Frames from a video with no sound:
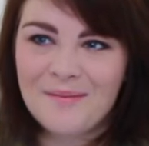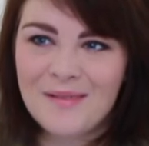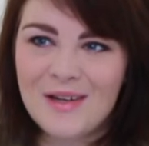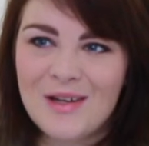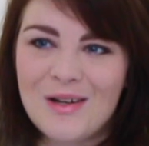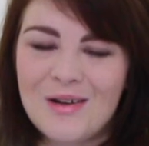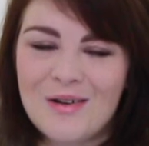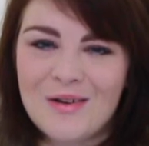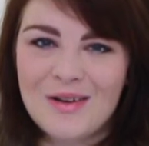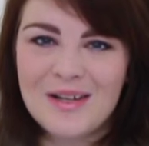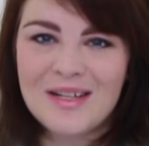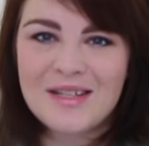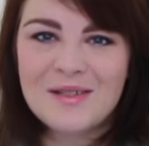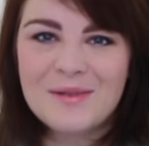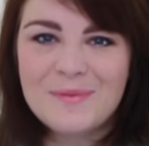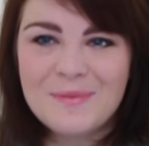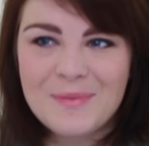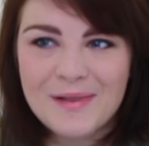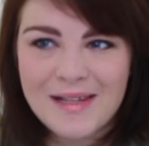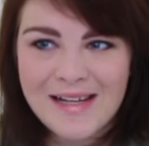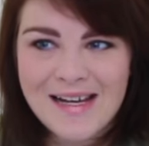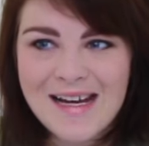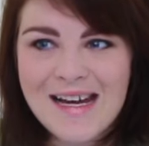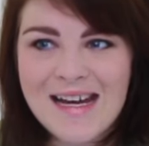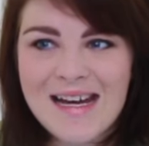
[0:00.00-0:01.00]
you know,
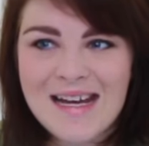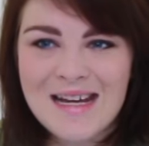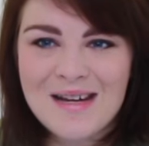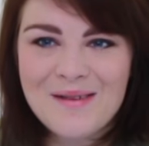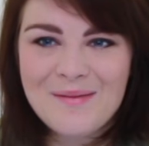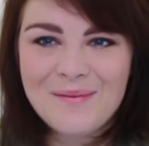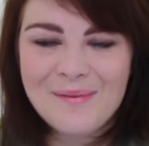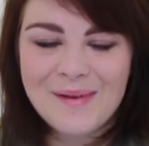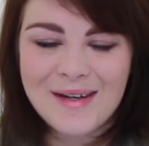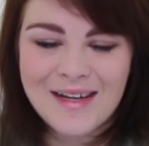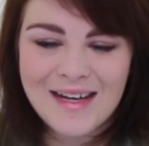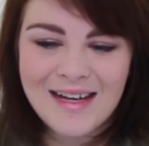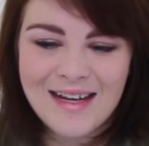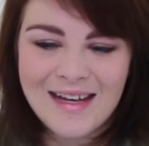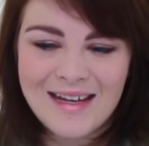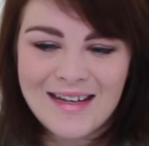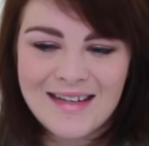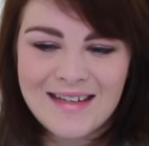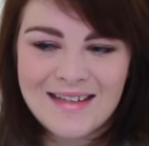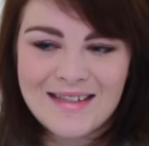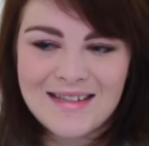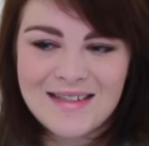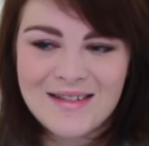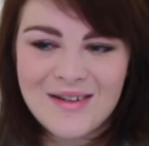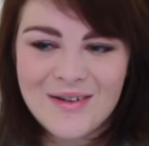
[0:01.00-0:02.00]
explain,
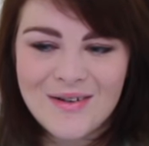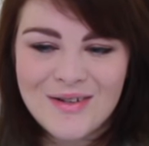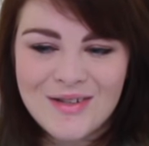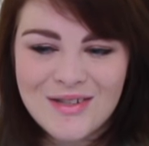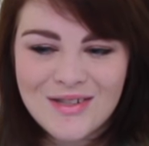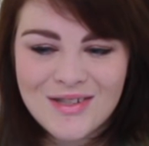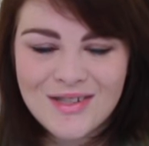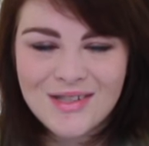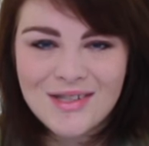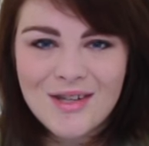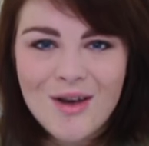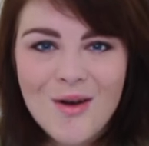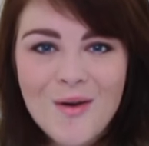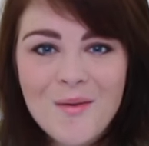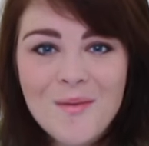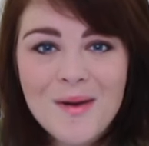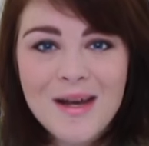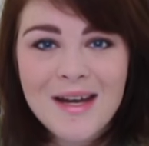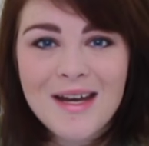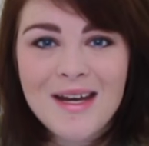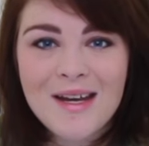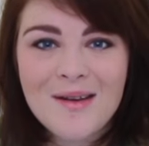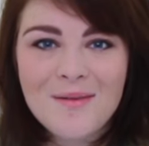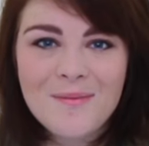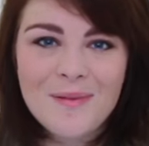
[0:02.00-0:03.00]
because there are so
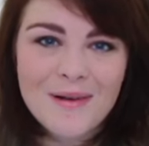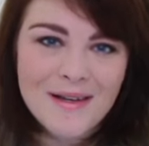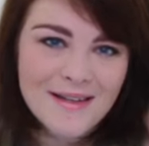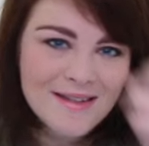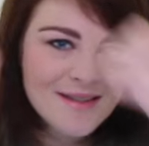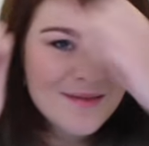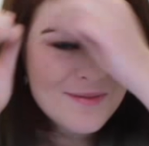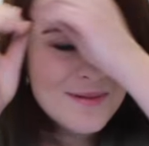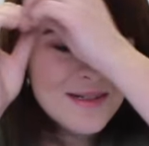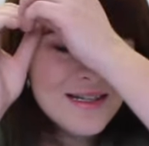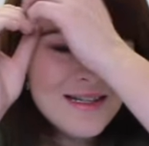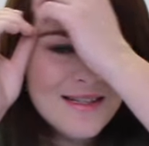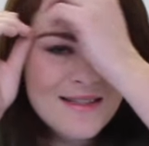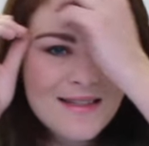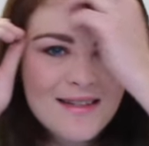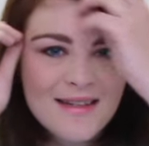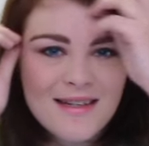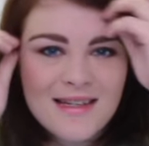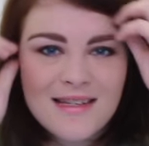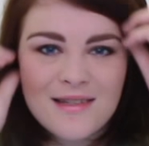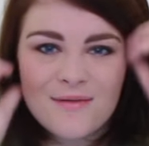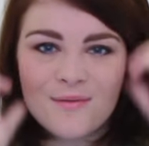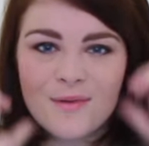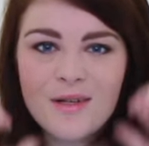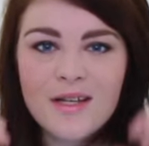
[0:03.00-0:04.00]
many
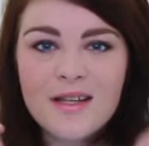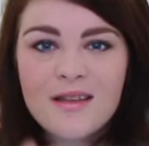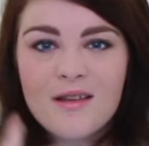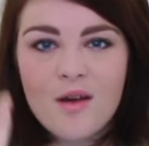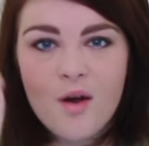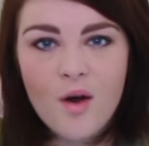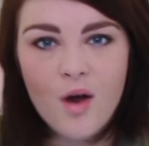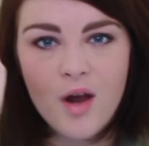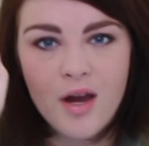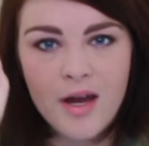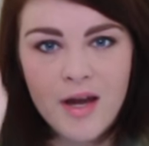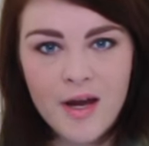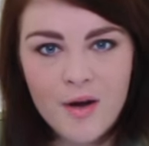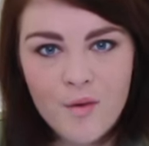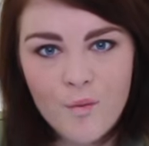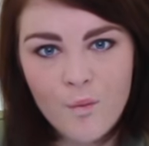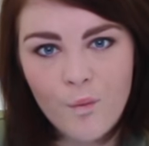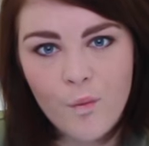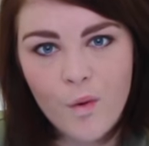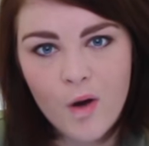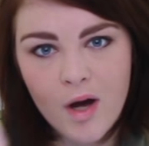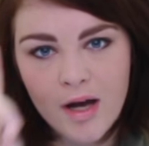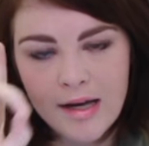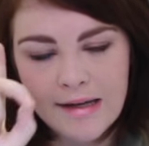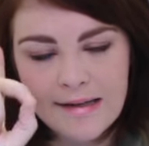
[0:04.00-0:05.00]
possibilities
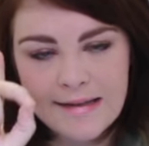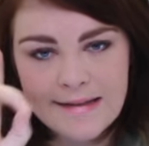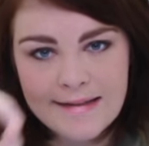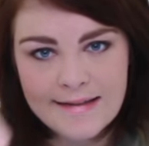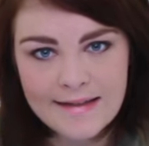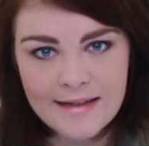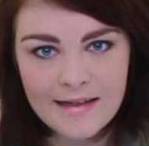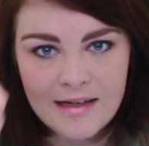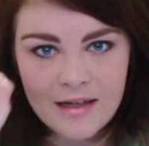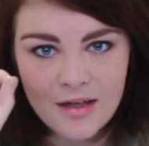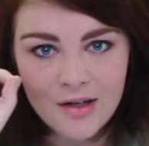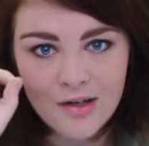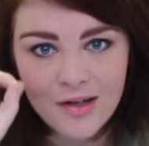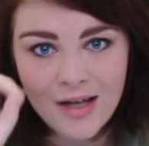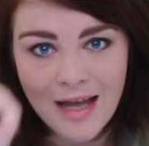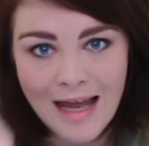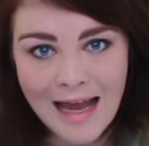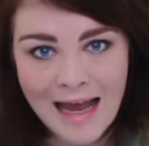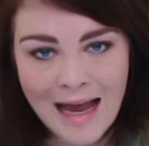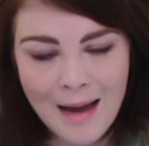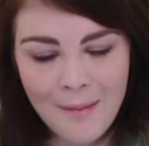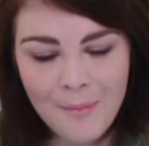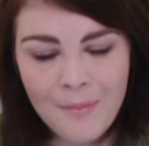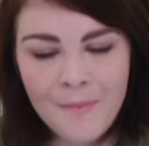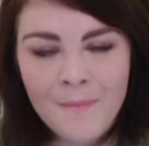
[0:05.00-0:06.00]
within one single
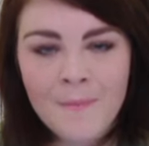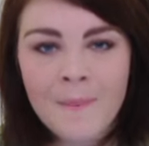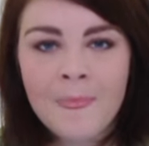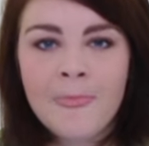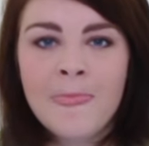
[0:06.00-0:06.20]
app.